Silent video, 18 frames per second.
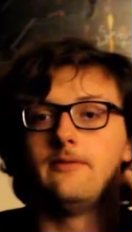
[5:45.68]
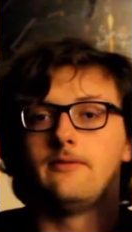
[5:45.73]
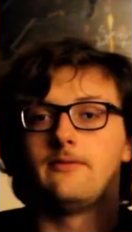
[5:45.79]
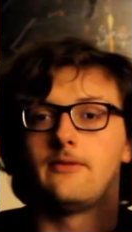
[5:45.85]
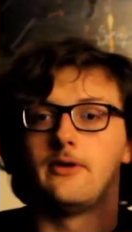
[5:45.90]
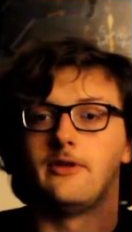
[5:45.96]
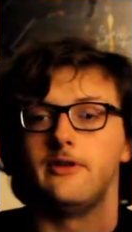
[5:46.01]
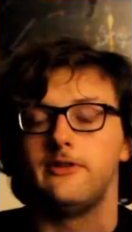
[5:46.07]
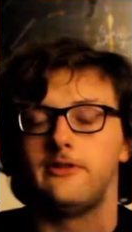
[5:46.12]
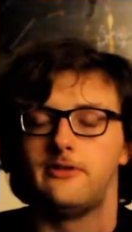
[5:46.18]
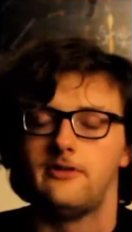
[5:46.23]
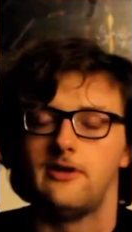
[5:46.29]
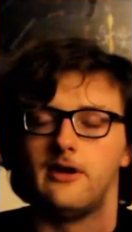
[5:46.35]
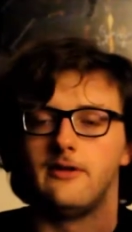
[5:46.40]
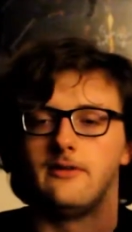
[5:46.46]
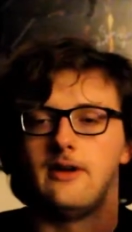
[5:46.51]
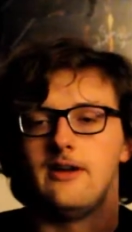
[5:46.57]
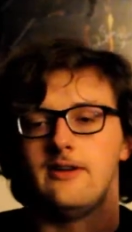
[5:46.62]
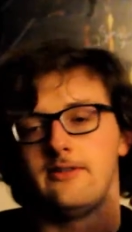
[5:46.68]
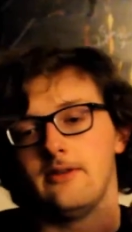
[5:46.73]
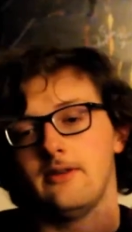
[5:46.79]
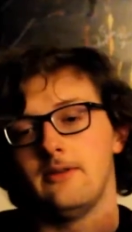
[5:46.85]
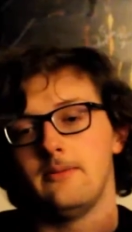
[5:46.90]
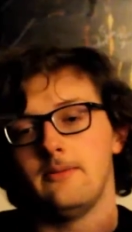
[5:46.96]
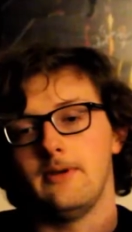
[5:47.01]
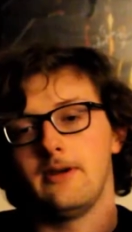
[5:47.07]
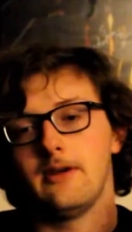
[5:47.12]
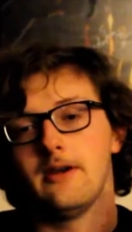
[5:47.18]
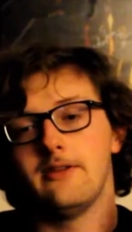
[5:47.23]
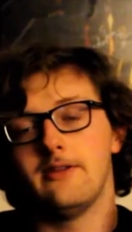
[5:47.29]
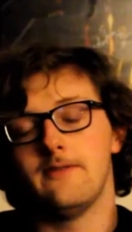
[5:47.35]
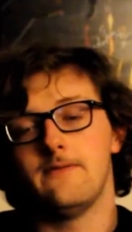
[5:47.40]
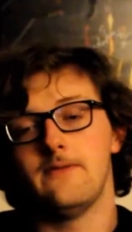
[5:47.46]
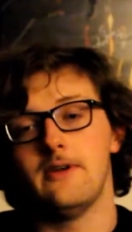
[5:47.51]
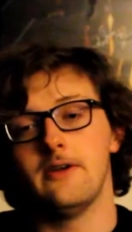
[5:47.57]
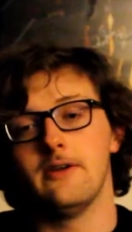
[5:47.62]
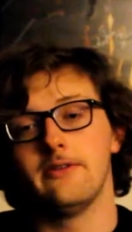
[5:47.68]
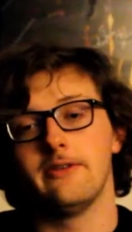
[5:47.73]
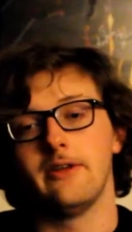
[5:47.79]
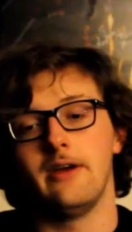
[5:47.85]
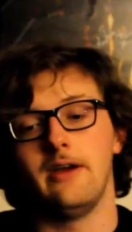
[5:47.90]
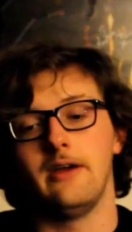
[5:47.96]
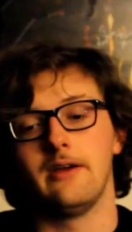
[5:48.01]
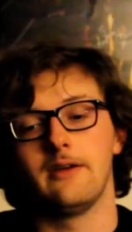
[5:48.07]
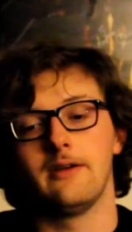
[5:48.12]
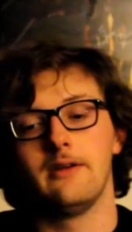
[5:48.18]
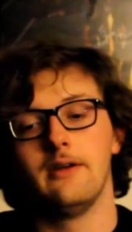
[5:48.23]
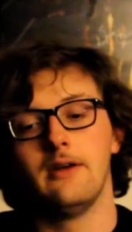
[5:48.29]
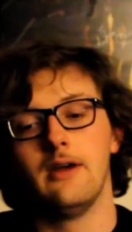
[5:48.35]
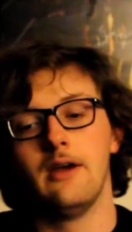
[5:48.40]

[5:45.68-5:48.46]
for this generation, because it feels like